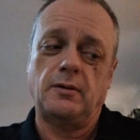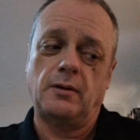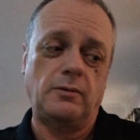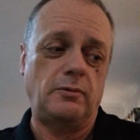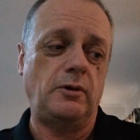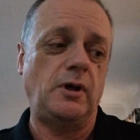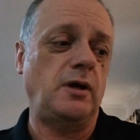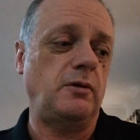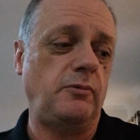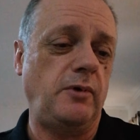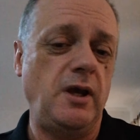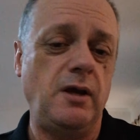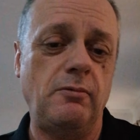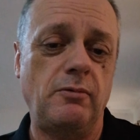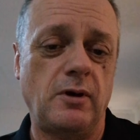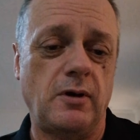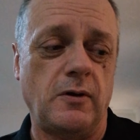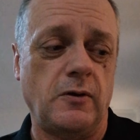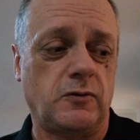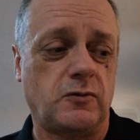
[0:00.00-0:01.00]
we
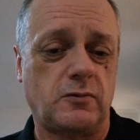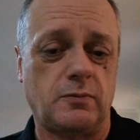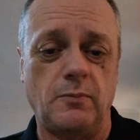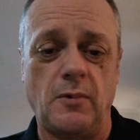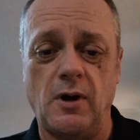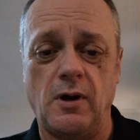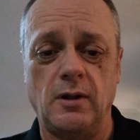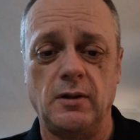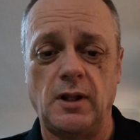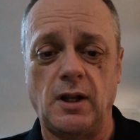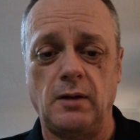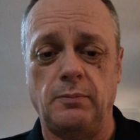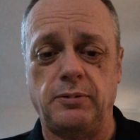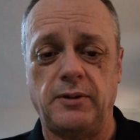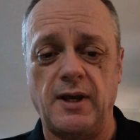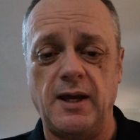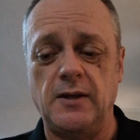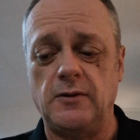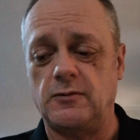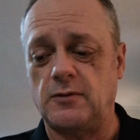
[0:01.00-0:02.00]
were a small little
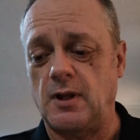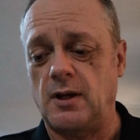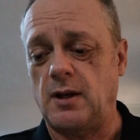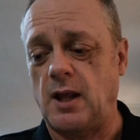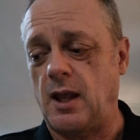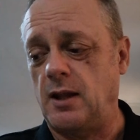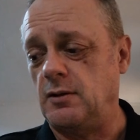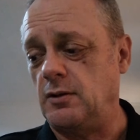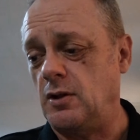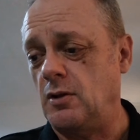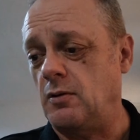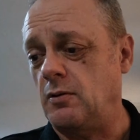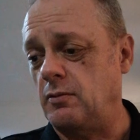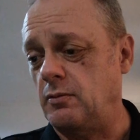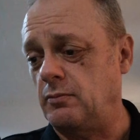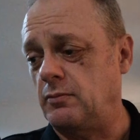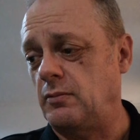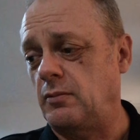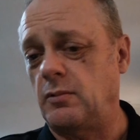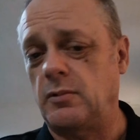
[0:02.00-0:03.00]
place, and
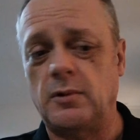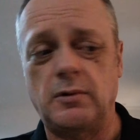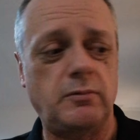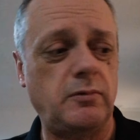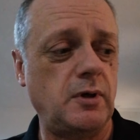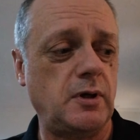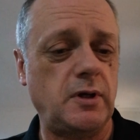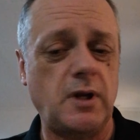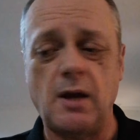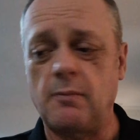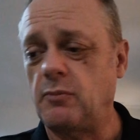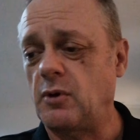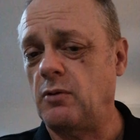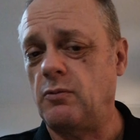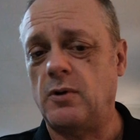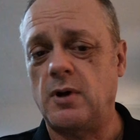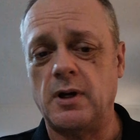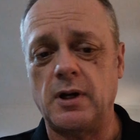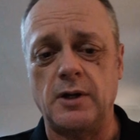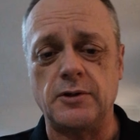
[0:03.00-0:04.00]
we're number
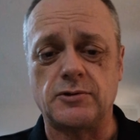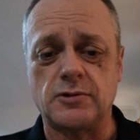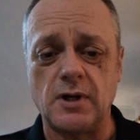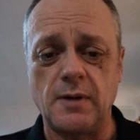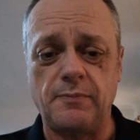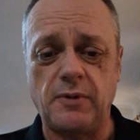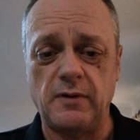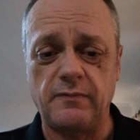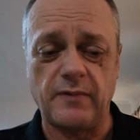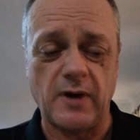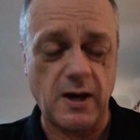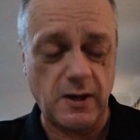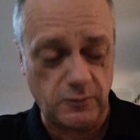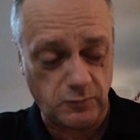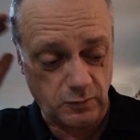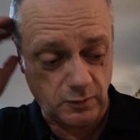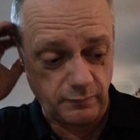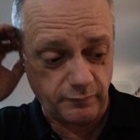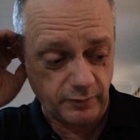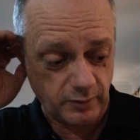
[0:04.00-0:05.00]
one on
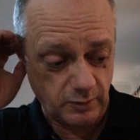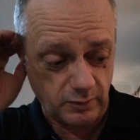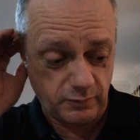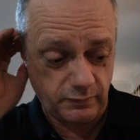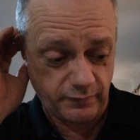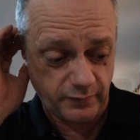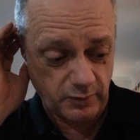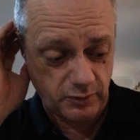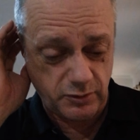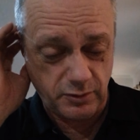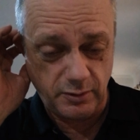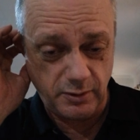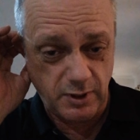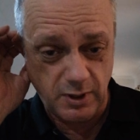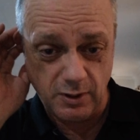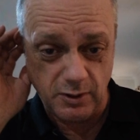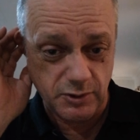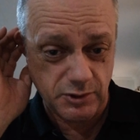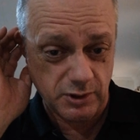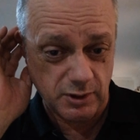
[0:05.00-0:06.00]
TripAdvisor for 2
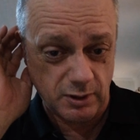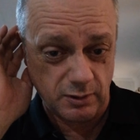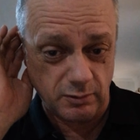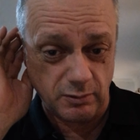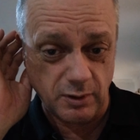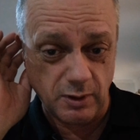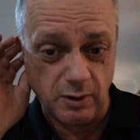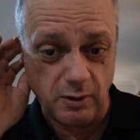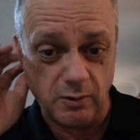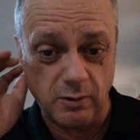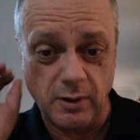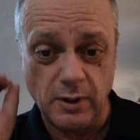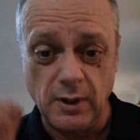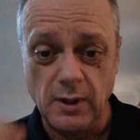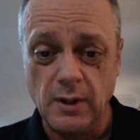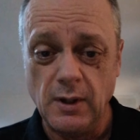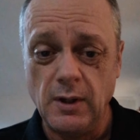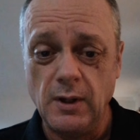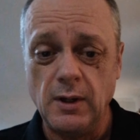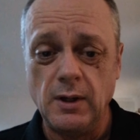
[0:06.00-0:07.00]
years in a row,
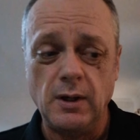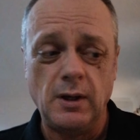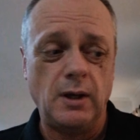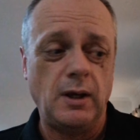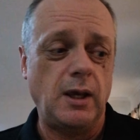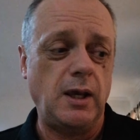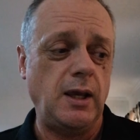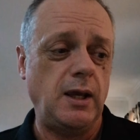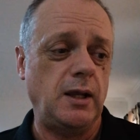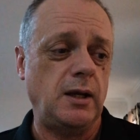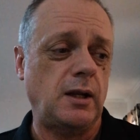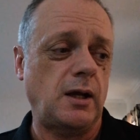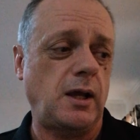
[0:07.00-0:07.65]
and